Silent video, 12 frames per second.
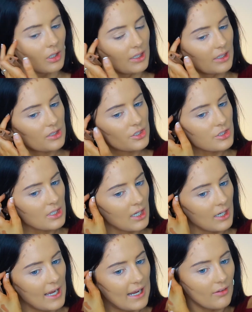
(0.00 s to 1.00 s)
And this just
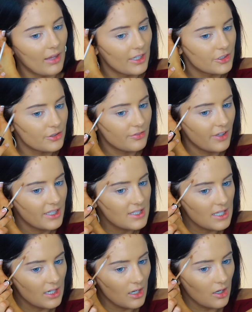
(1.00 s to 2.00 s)
kind of outlines your face,
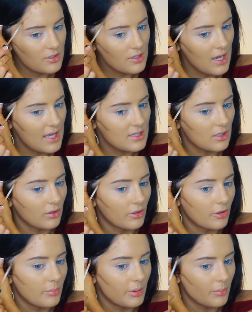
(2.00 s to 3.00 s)
and it also adds a
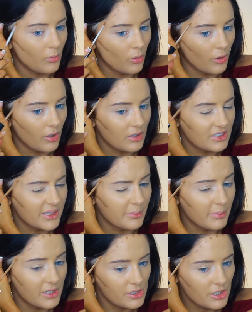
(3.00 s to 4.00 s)
little bit more
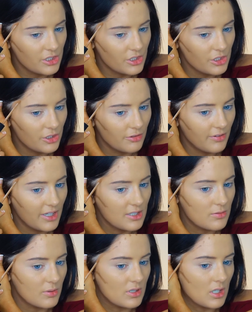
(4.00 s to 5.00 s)
dimension to your
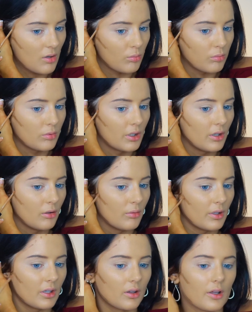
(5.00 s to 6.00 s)
face, which I really,
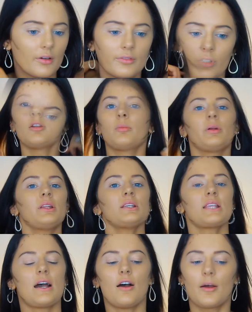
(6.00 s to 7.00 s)
really love. Alright, to blend
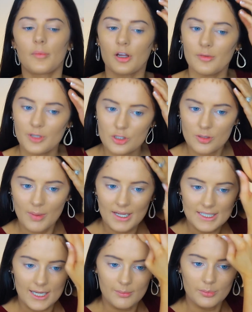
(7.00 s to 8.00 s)
this out, I'm going to be using my
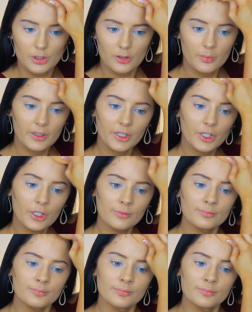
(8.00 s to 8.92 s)
damp beauty blender.